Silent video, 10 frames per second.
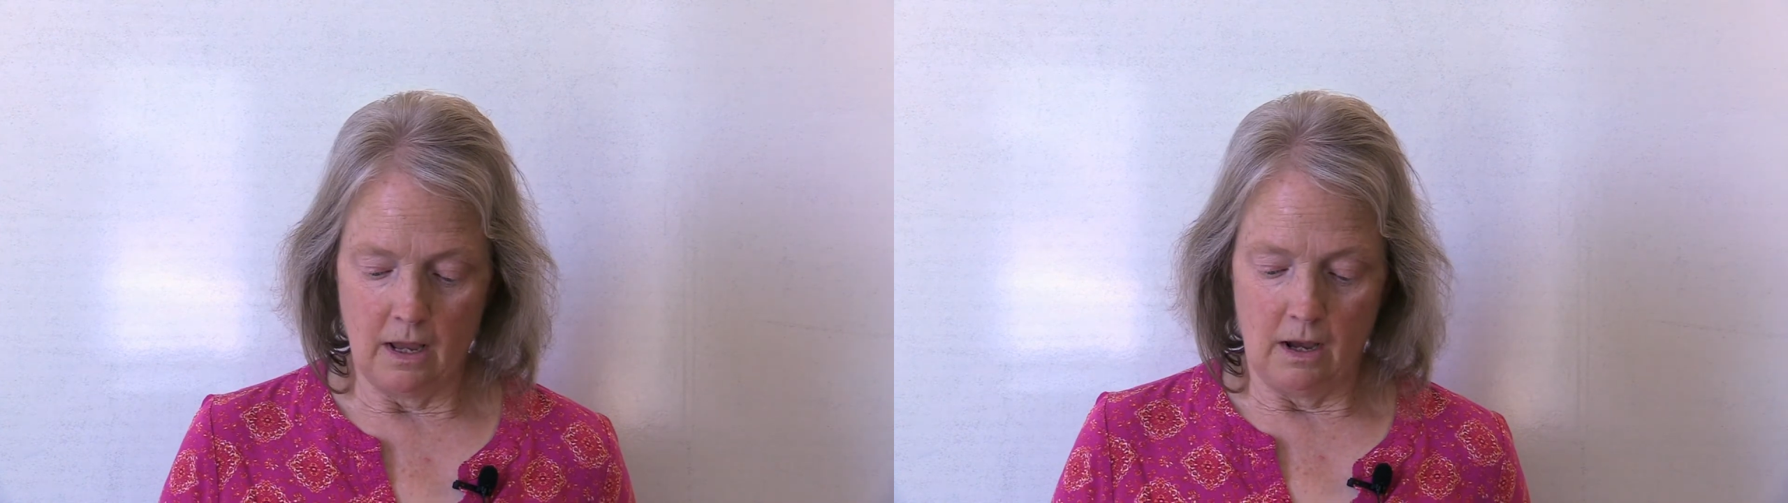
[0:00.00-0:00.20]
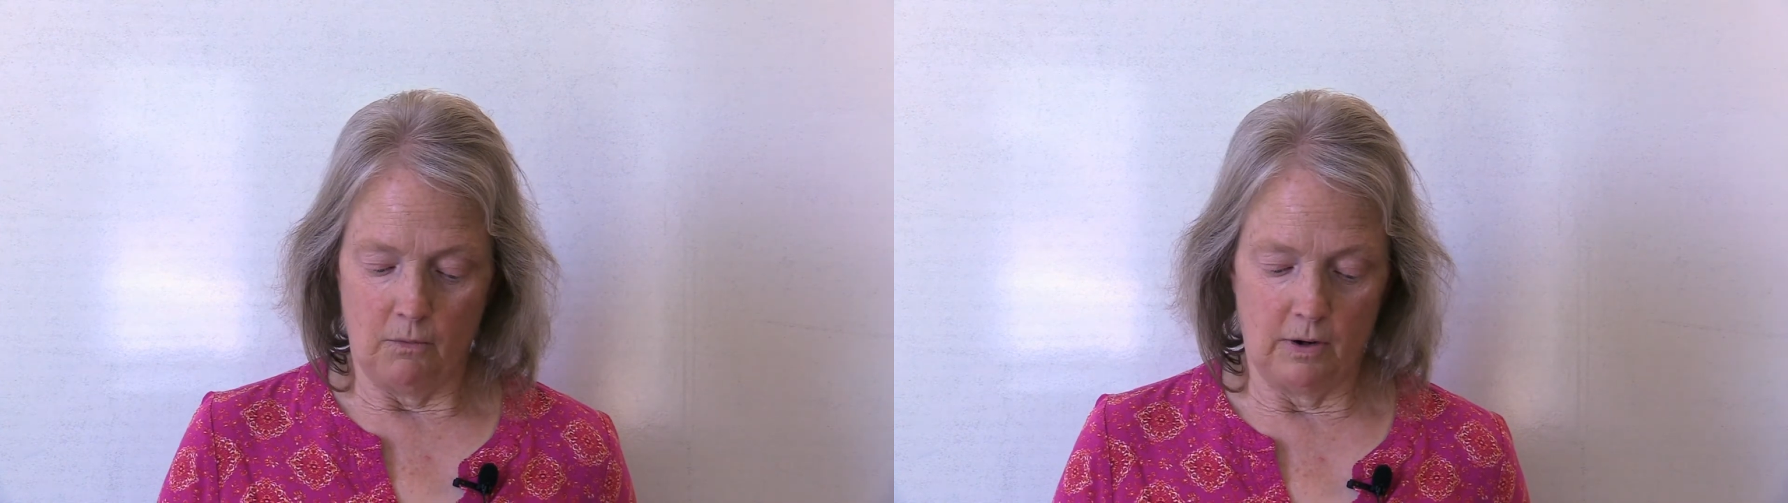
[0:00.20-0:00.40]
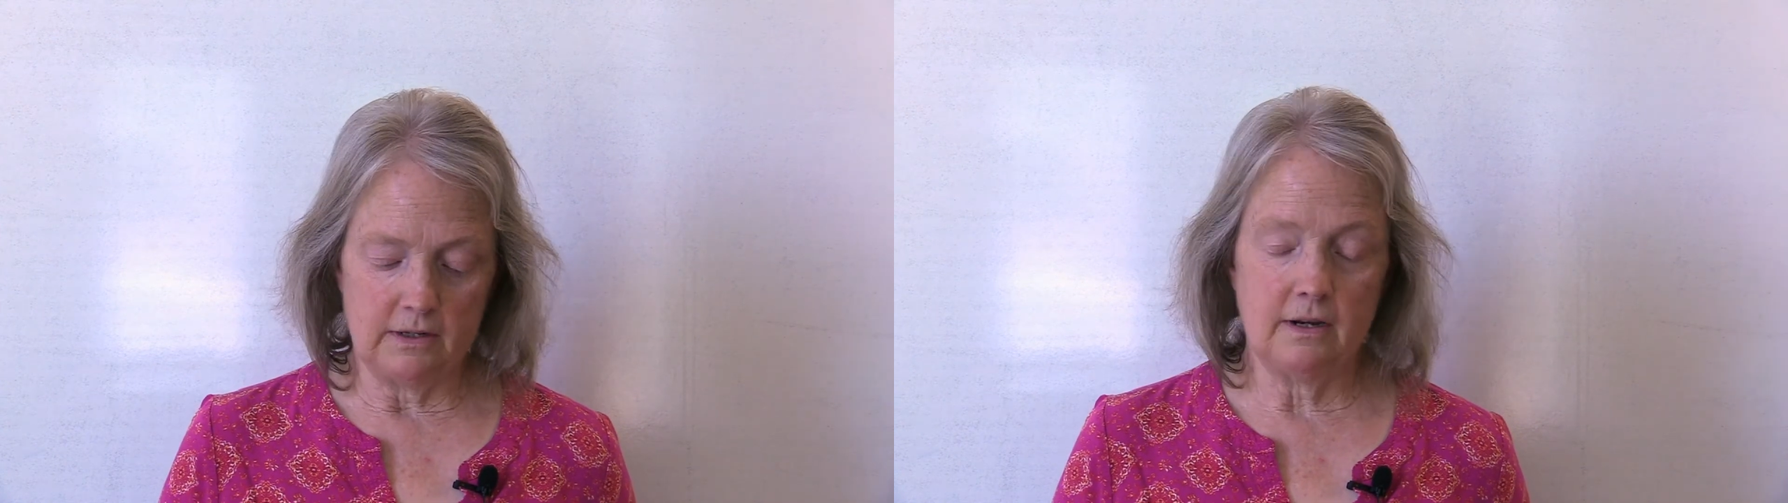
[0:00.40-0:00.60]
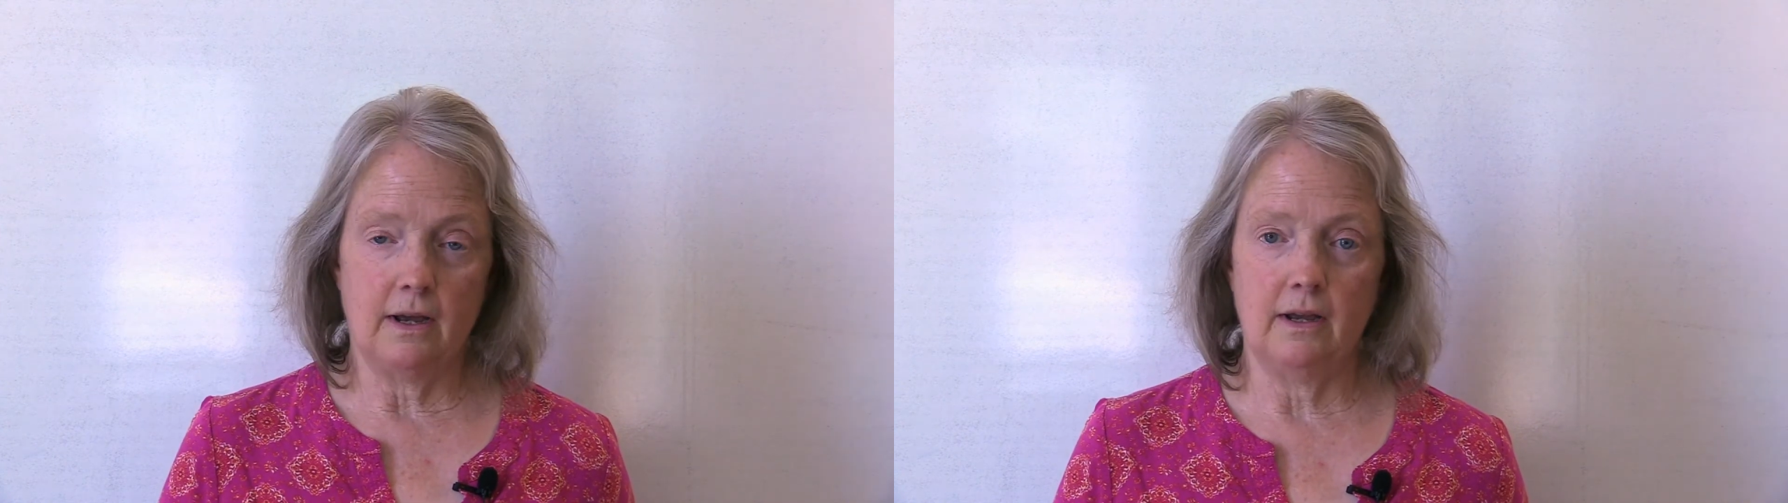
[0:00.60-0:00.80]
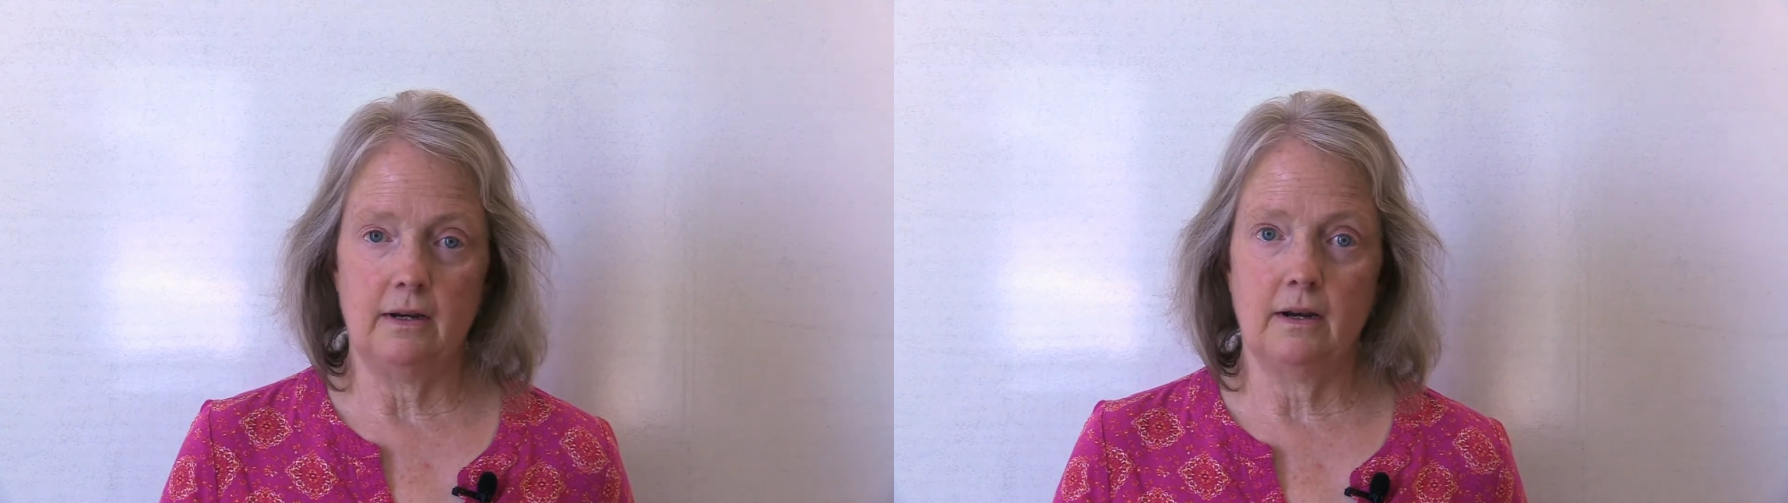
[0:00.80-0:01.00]
One
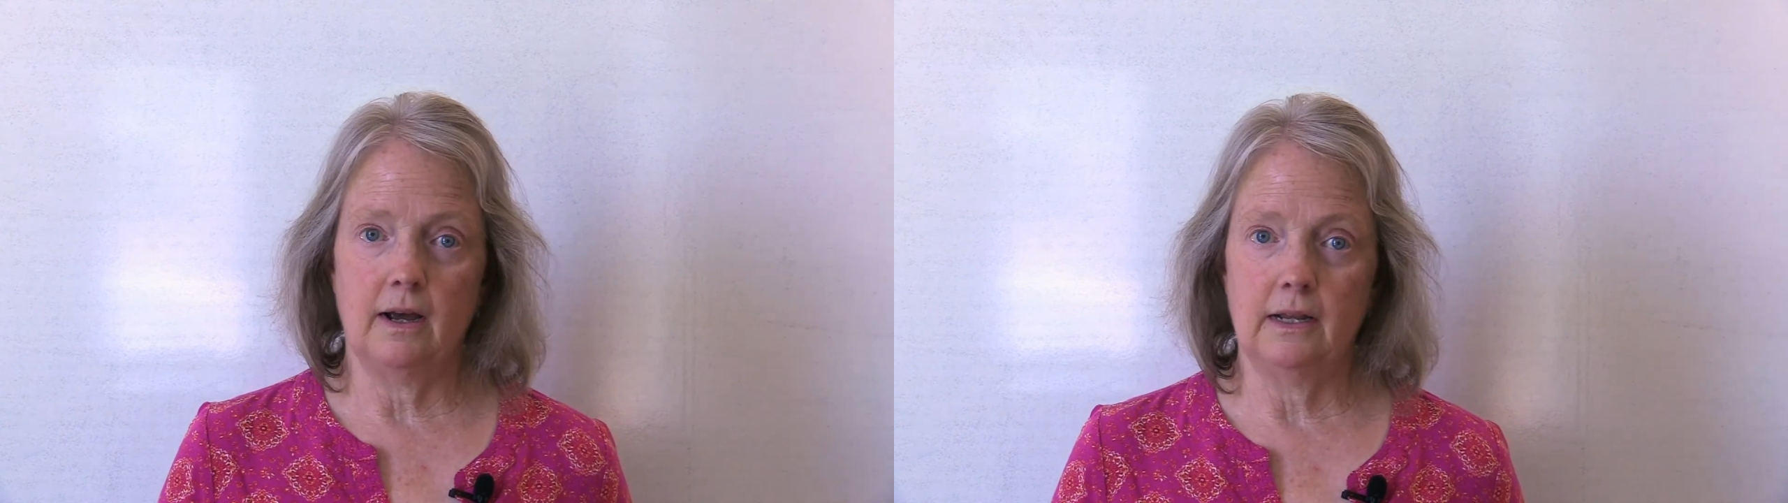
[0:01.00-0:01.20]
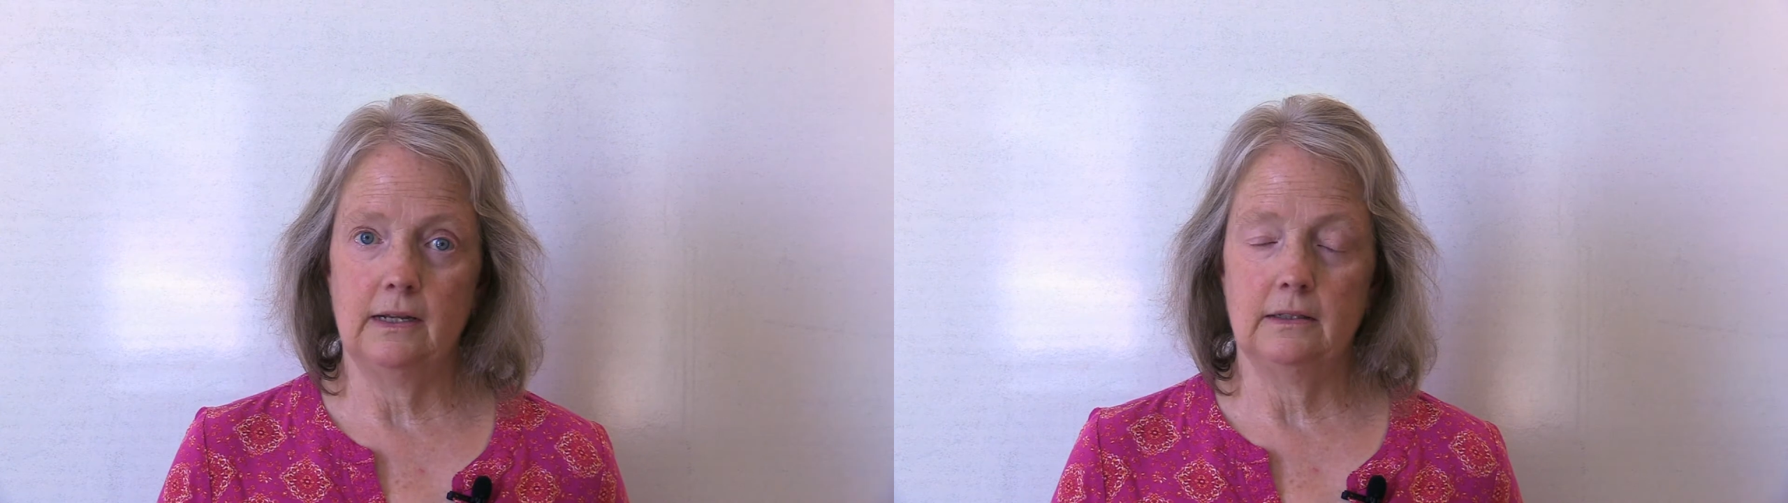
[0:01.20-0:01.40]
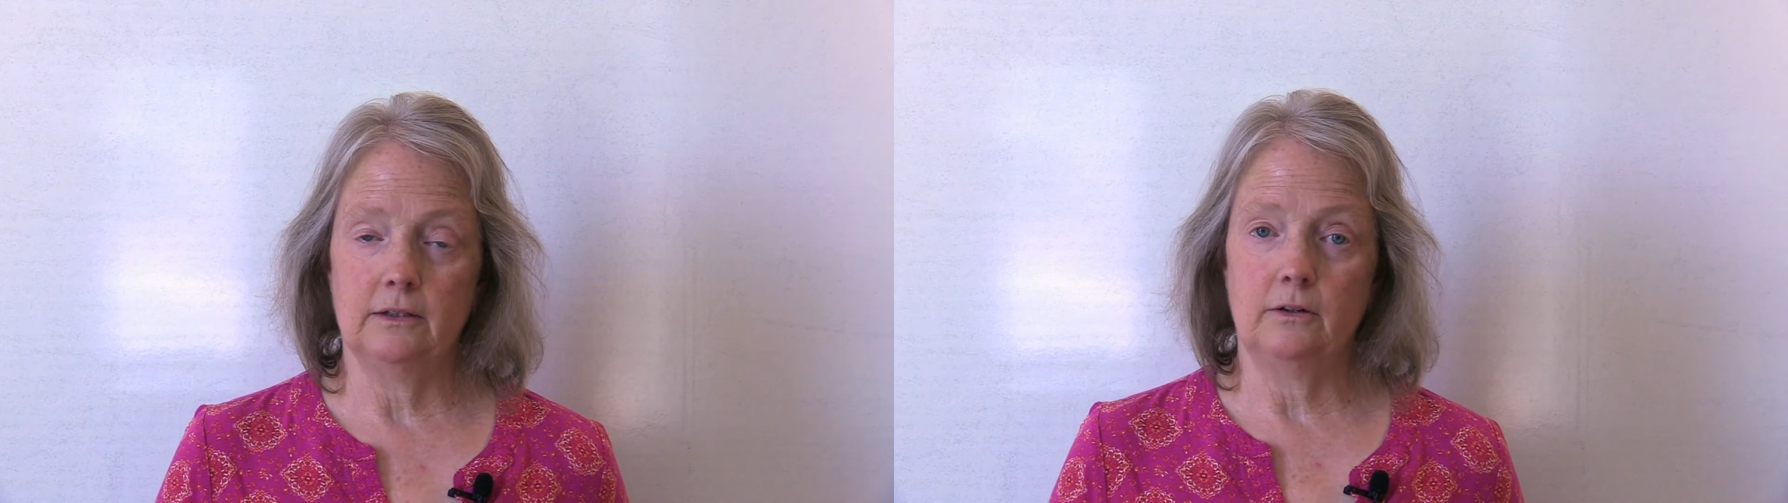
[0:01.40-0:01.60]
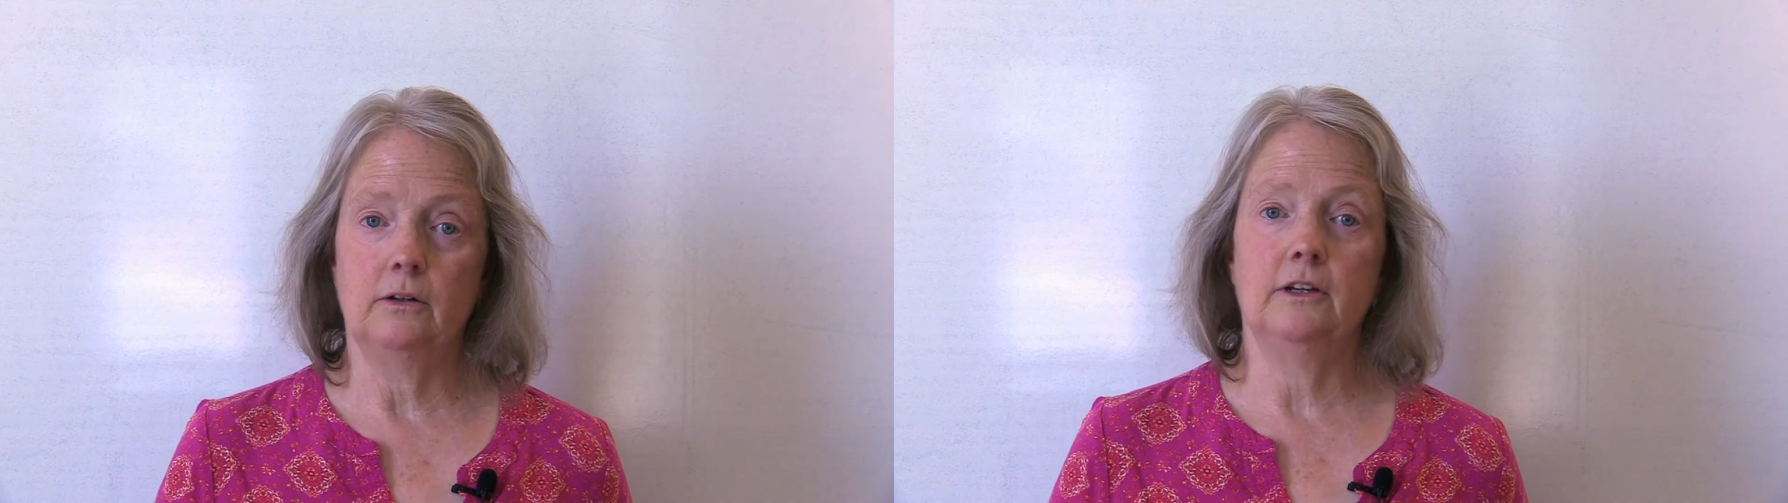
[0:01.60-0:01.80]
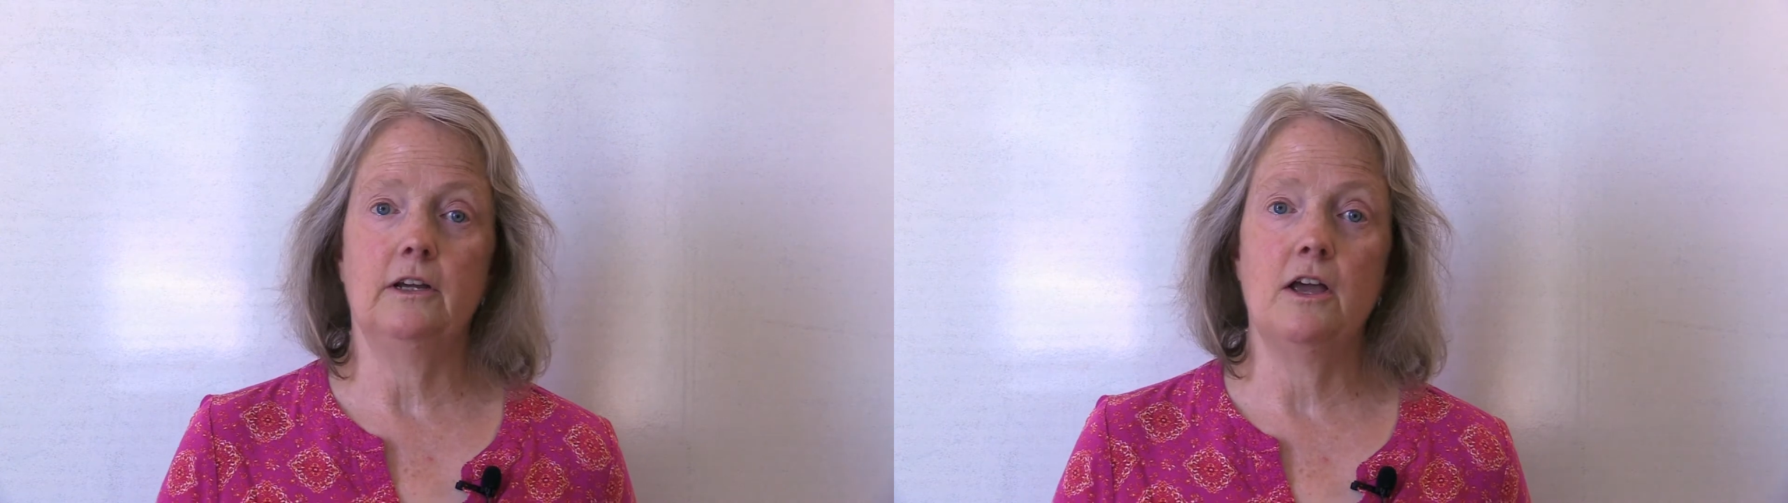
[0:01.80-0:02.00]
night, I
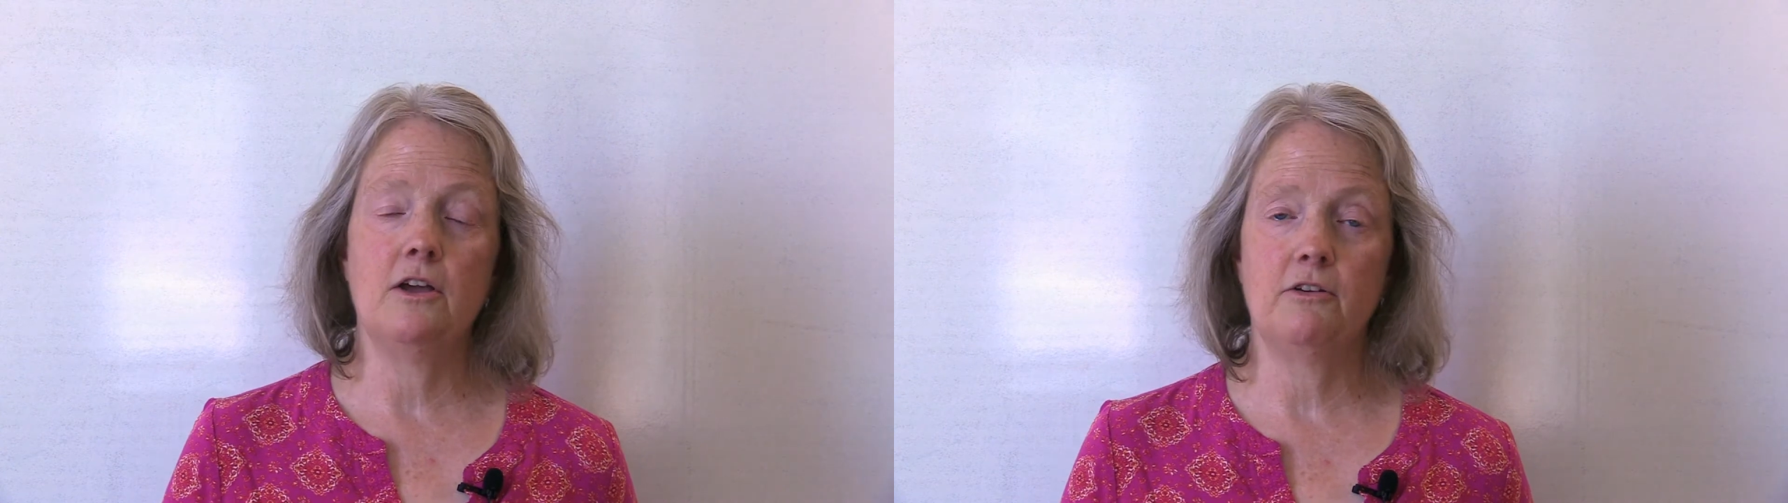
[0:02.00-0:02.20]
literally